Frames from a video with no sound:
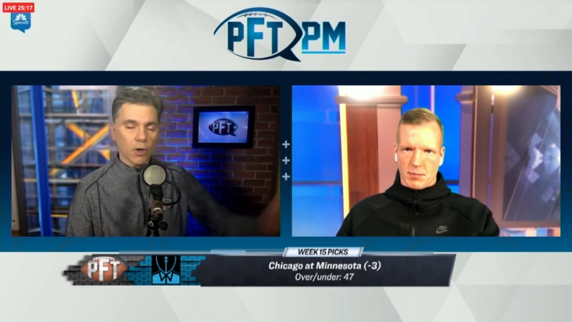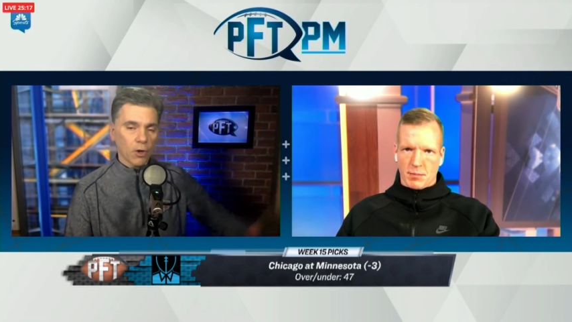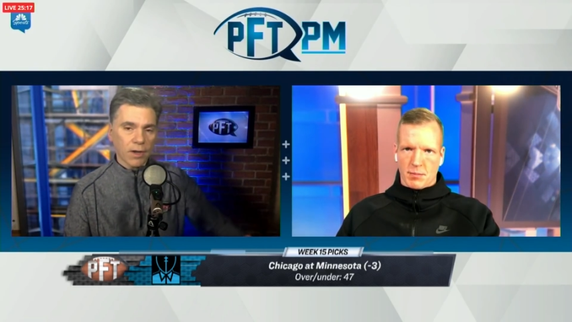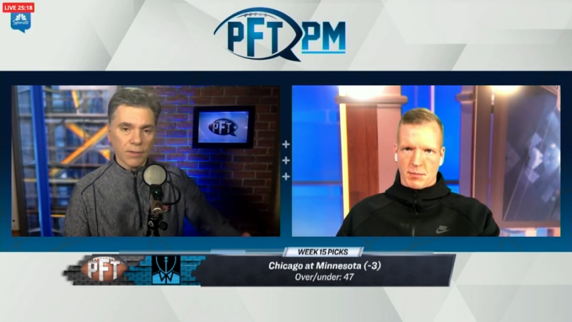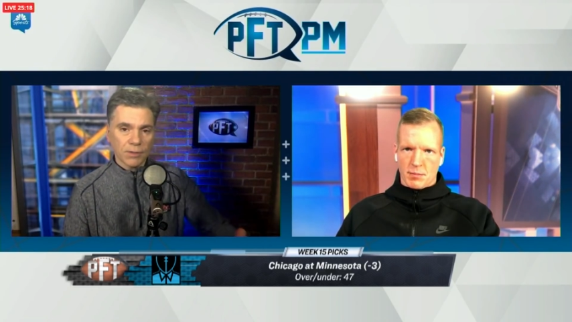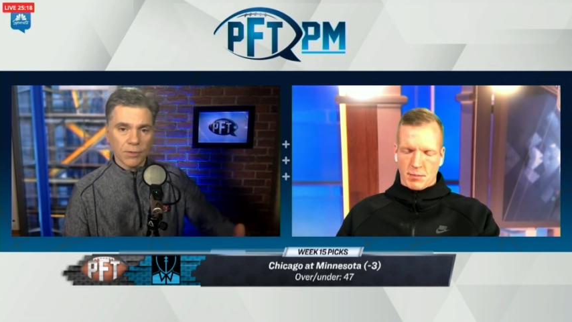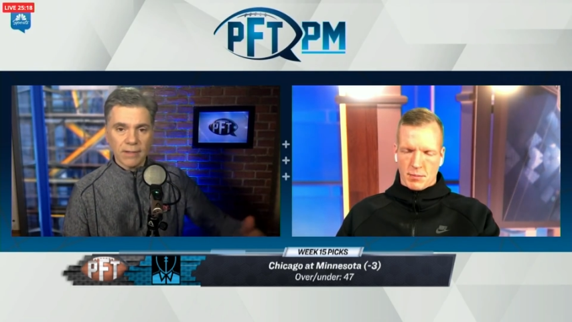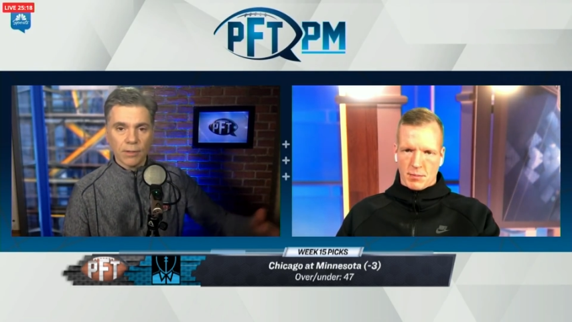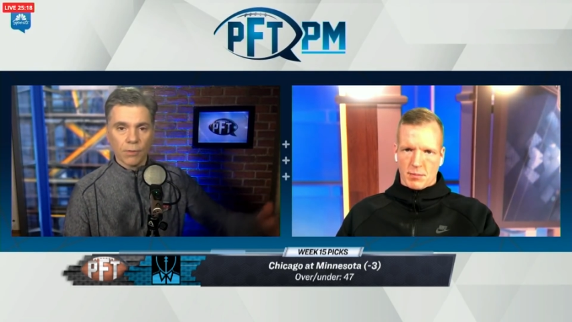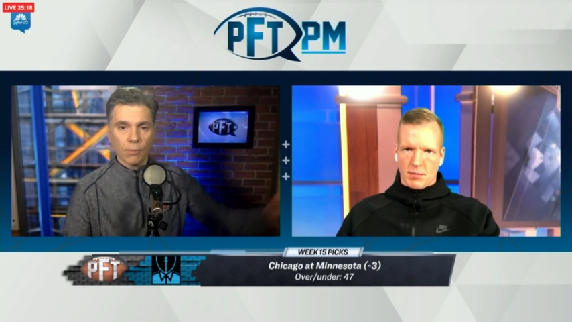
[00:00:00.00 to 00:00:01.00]
Speaker 1: Kirk Cousins
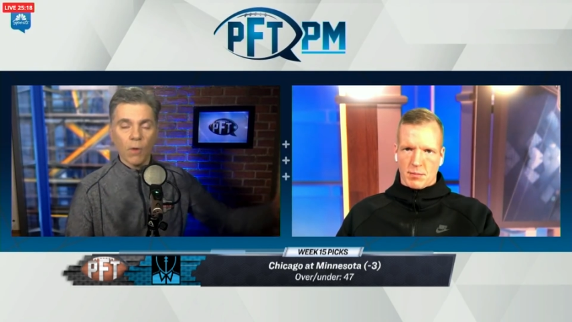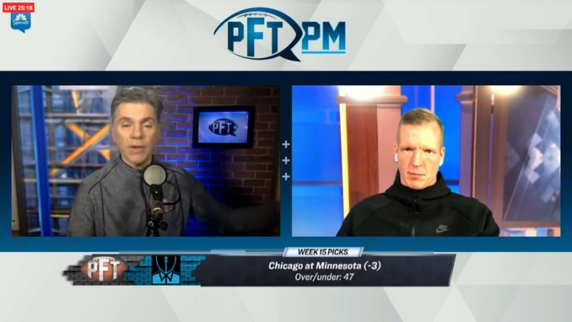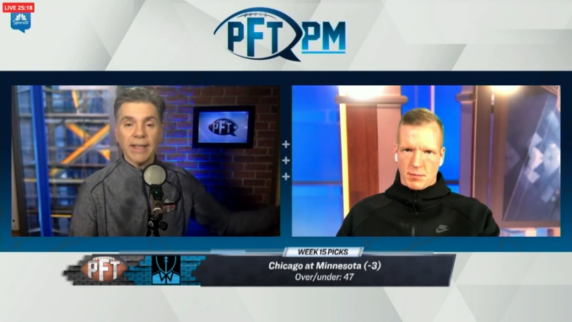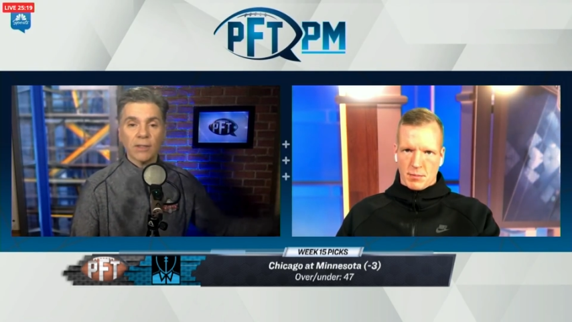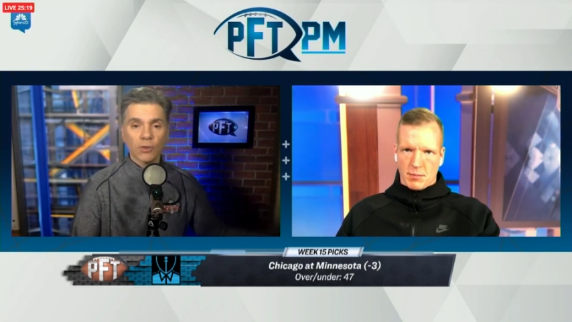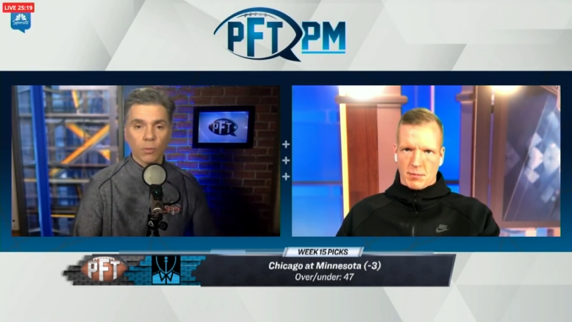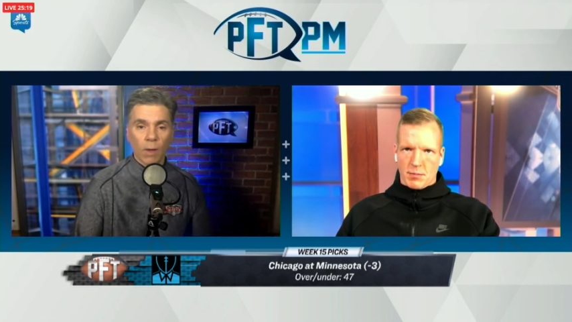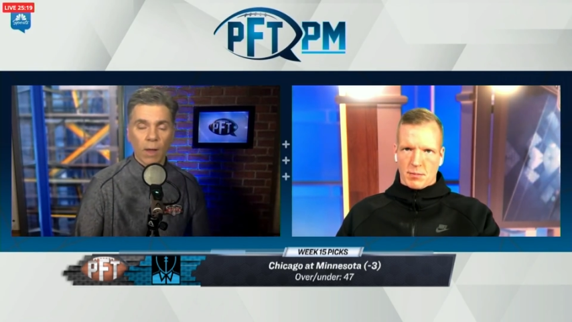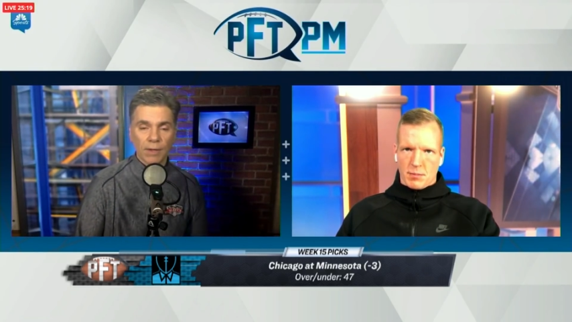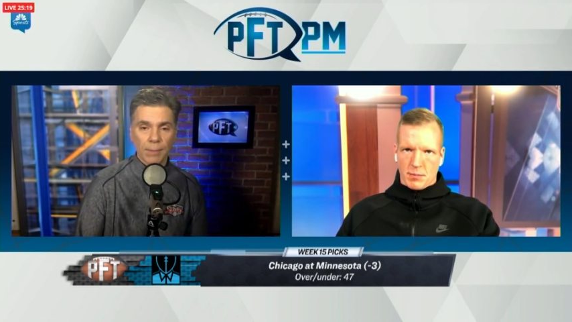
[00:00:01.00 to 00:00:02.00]
tries to throw, and he gets
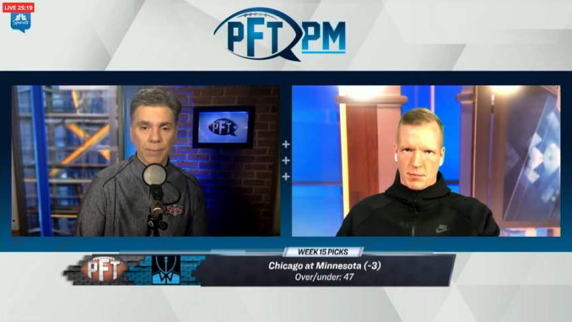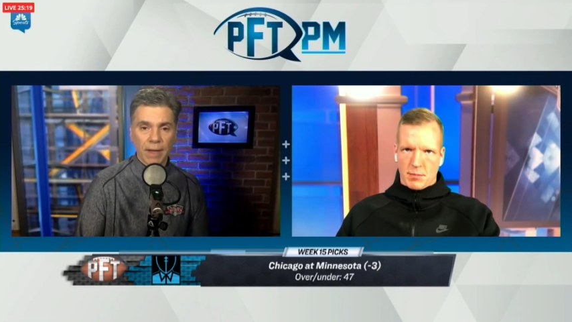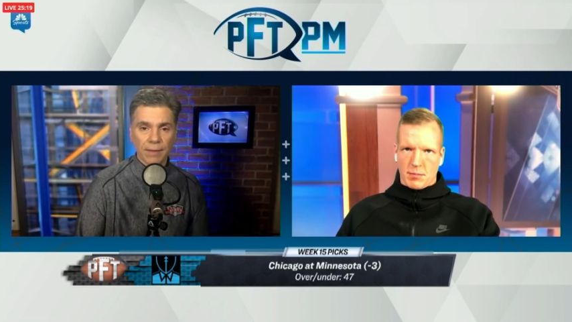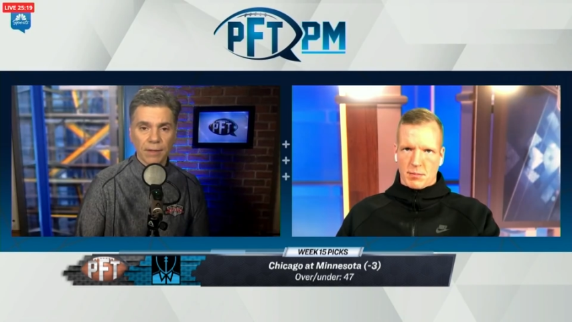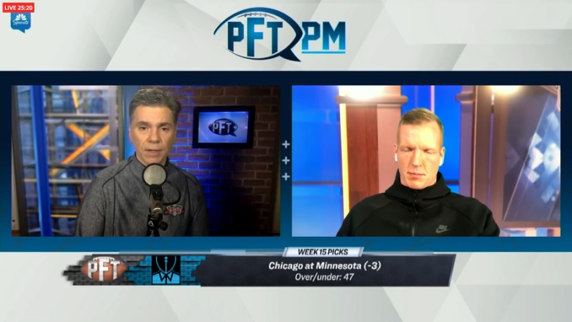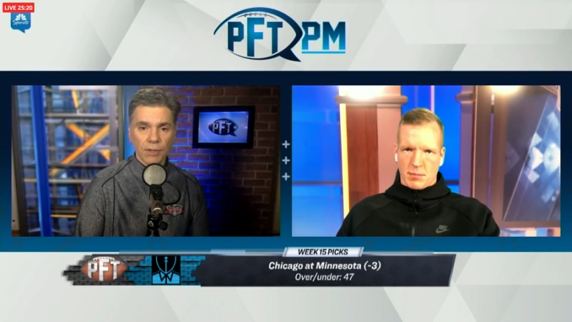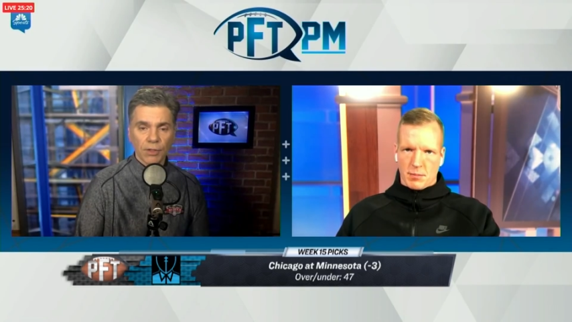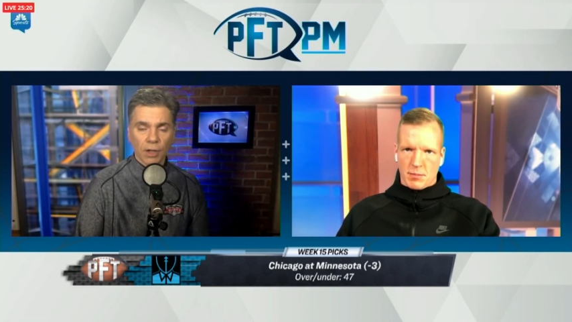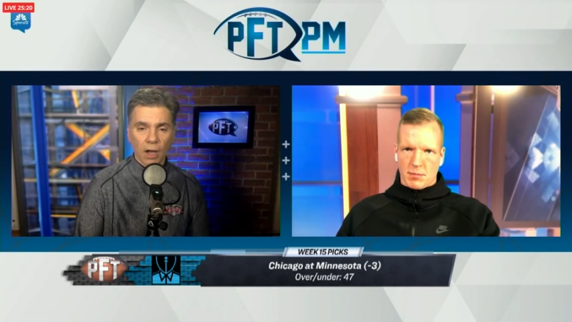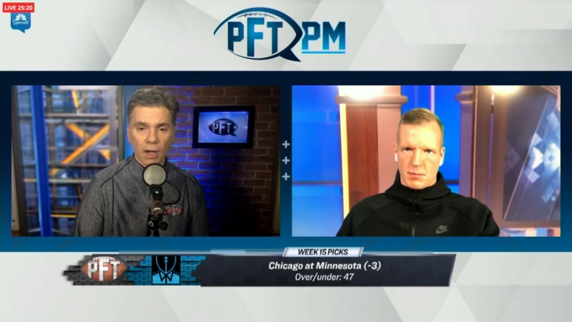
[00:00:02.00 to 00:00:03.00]
swallowed up by the
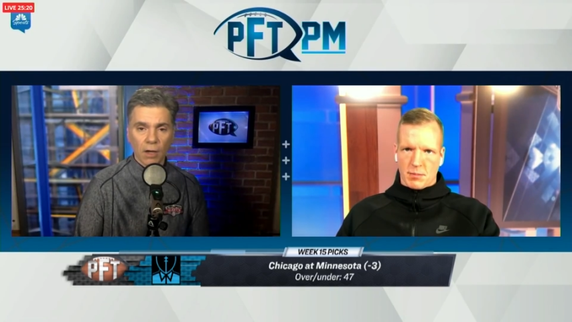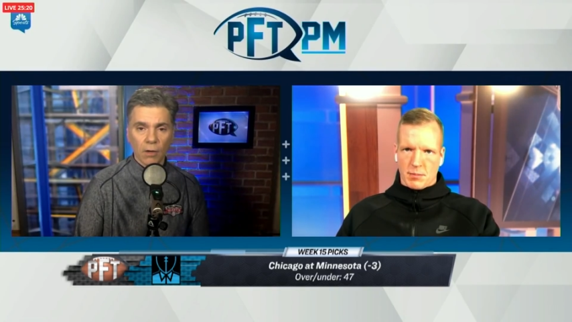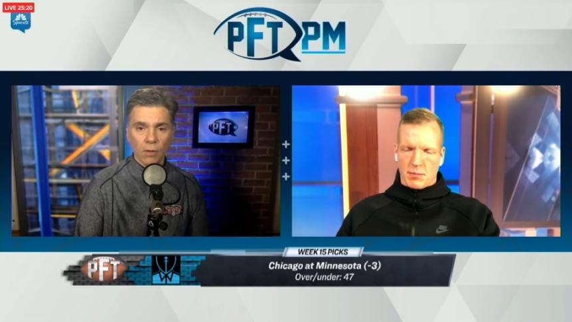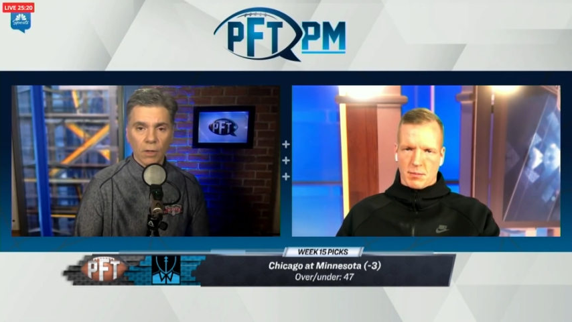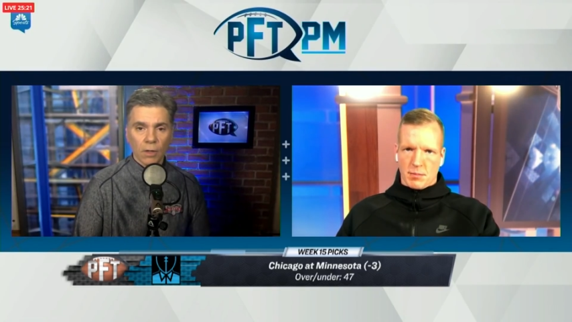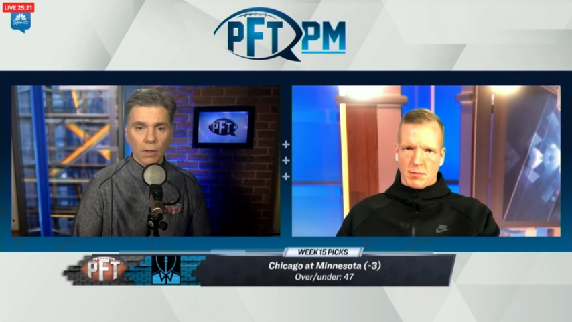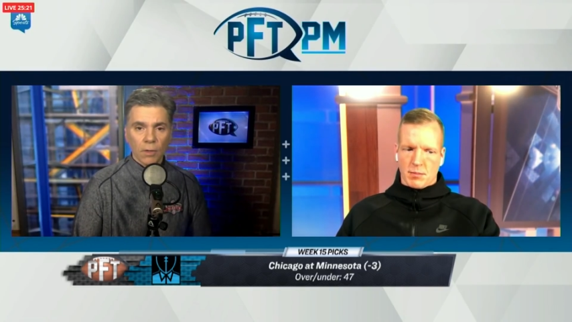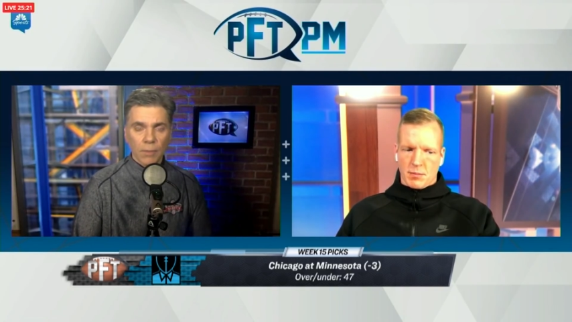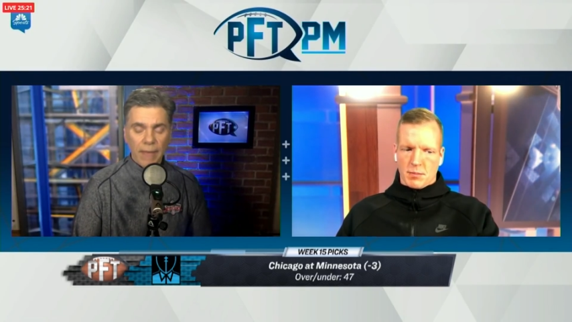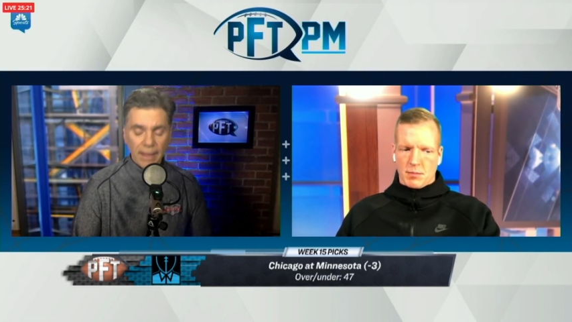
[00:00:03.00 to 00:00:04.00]
Chicago
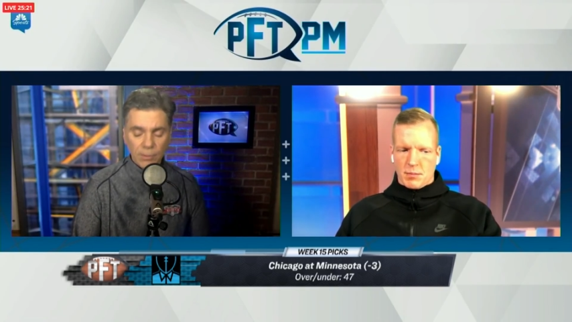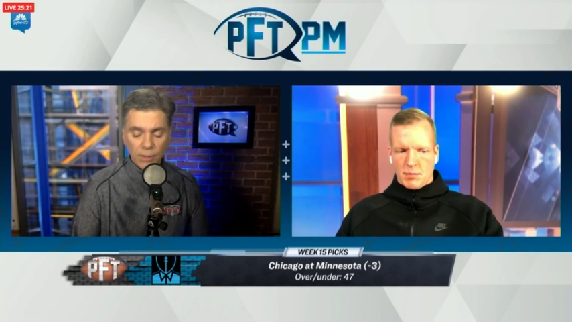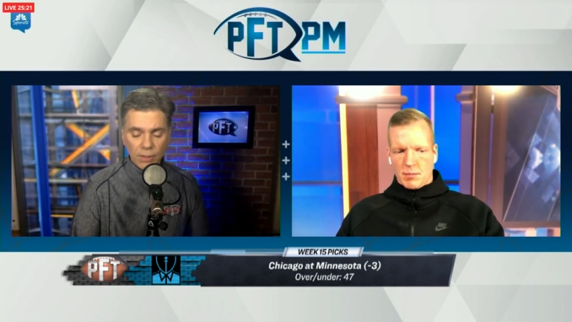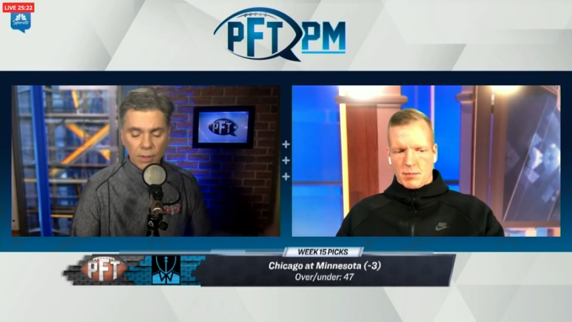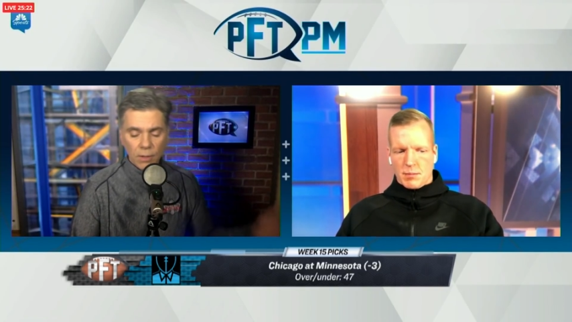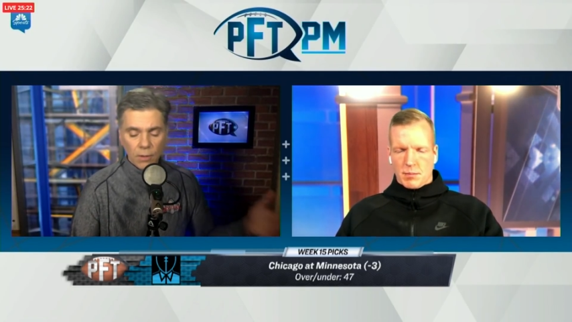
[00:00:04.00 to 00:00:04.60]
pass rush.